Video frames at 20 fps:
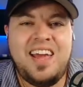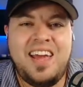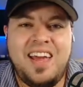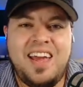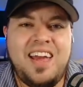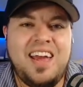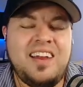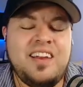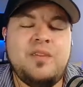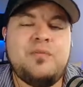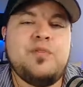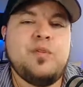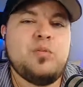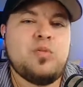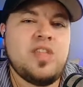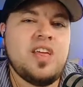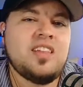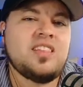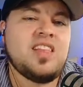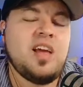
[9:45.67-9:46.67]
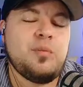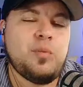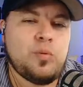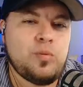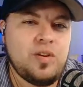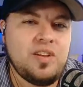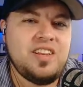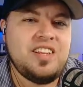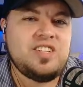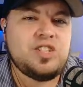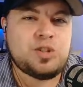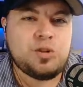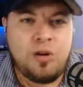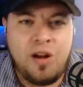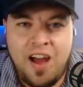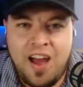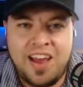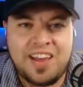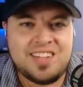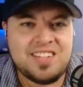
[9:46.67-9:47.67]
And if you think they were really
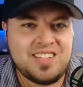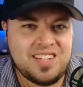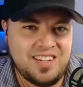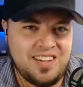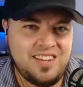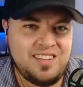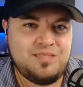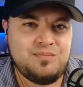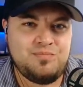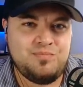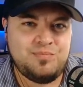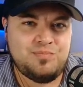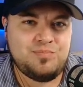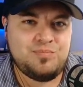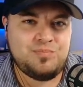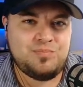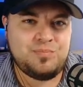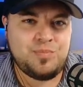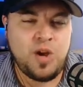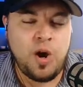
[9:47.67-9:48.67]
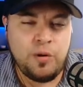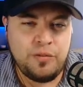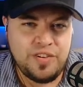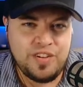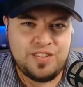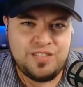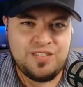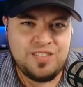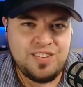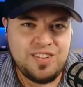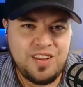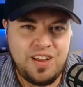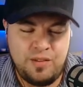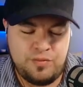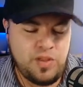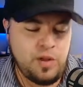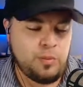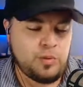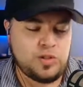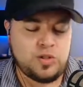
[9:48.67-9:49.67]
trying to get COVID, if
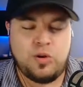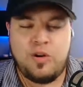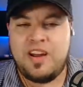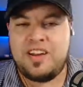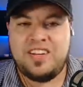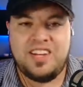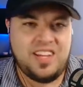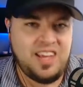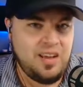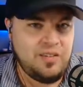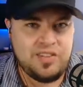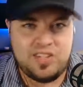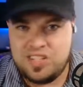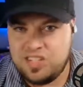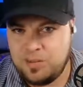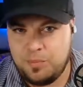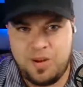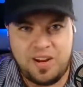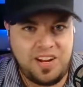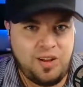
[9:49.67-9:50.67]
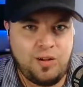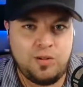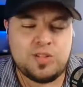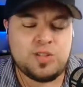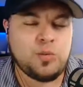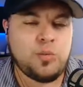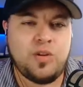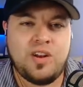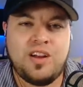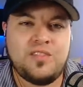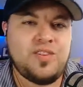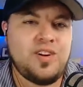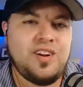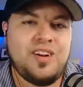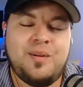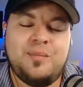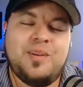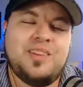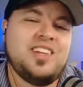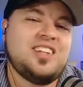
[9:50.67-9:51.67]
they were trying to give it to somebody else or whatever,
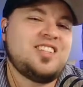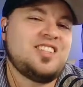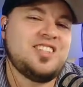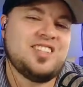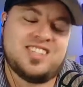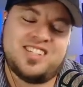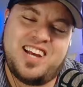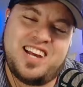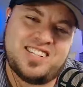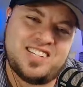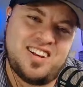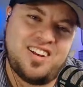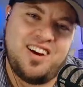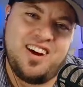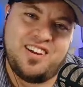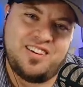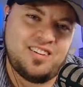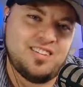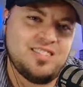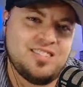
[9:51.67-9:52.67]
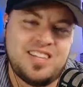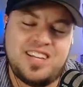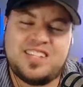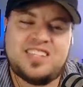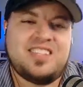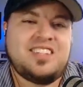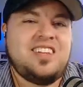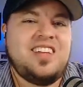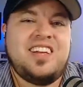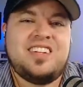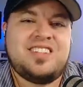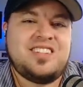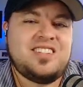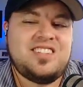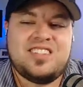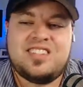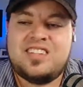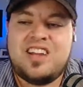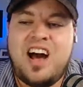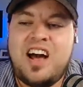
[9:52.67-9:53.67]
I mean, that's just asinine. That's that's
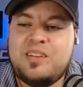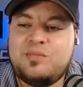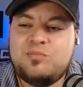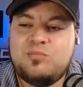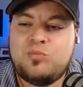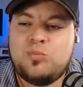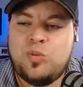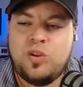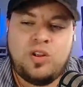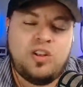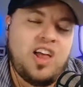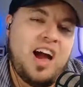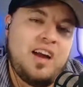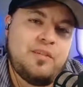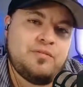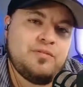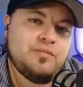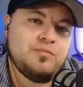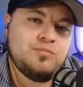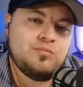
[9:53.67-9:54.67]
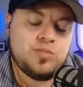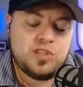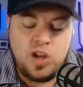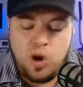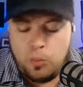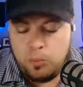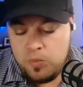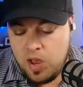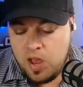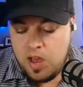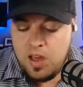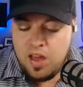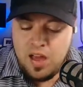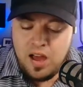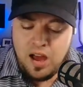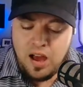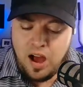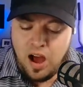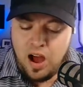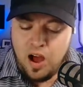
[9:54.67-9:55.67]
just not real life. So,
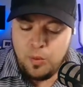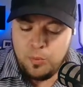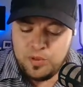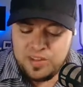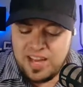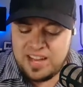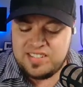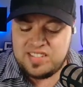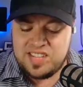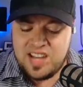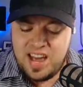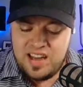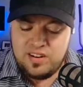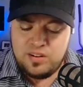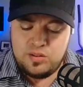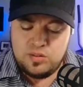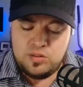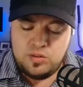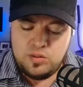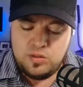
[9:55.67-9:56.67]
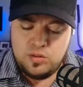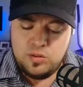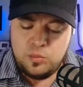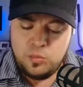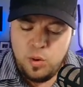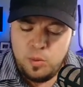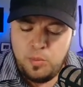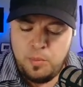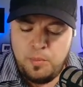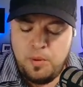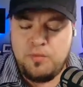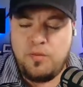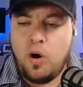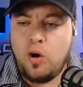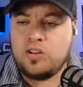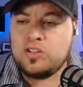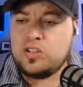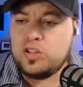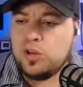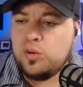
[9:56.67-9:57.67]
uh, with that said, we will move
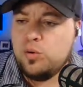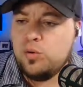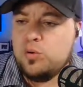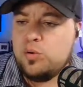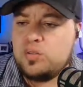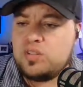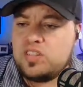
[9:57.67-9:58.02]
on to.